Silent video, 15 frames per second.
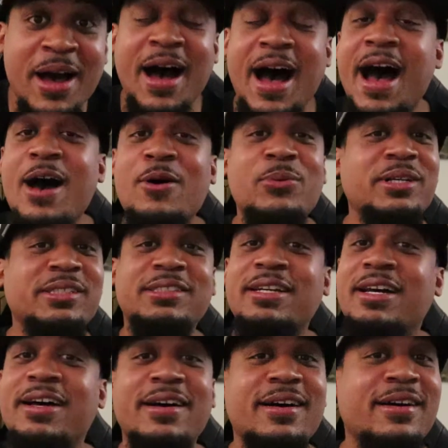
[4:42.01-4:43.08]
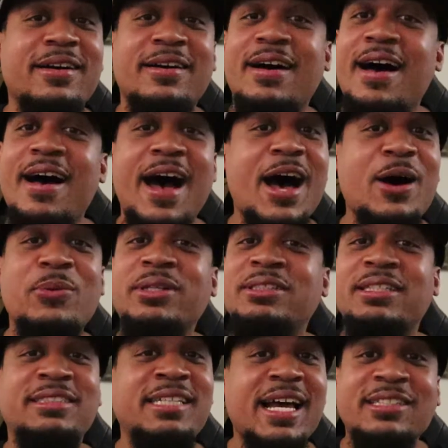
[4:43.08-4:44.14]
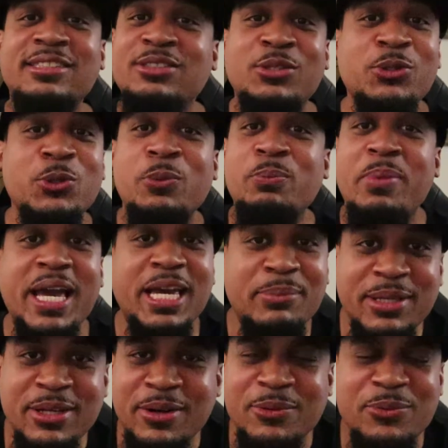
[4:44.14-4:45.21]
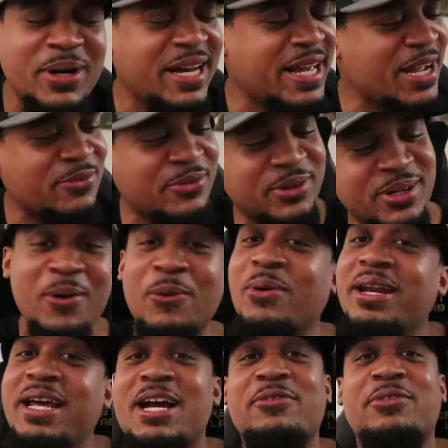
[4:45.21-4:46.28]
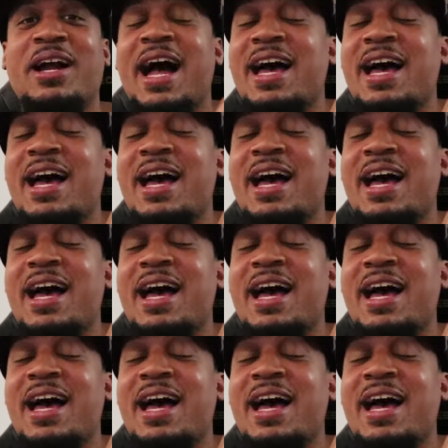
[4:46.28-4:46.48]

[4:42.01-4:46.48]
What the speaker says: I was a test tube baby or whatever, whatever.